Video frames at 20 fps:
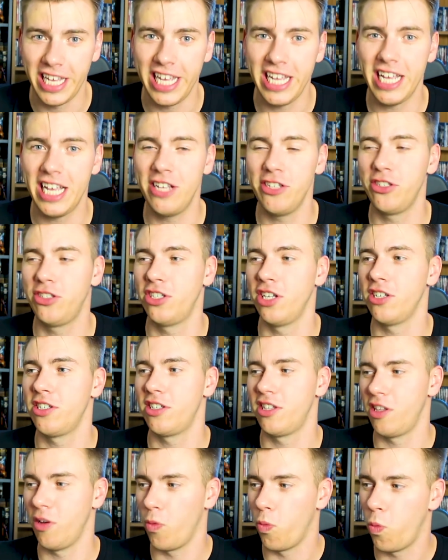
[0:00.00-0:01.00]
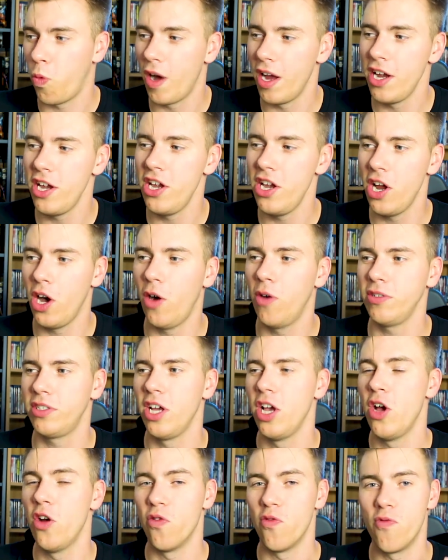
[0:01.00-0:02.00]
He is just the one-note
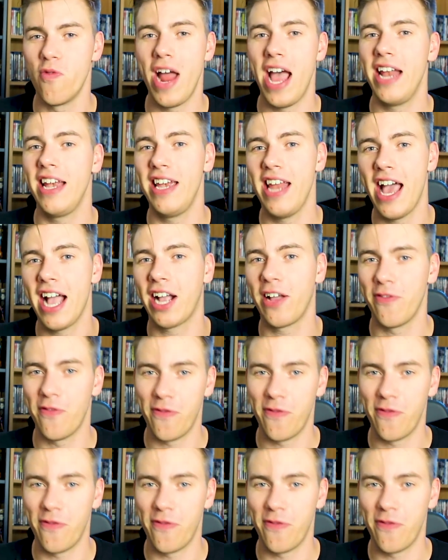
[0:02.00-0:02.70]
redneck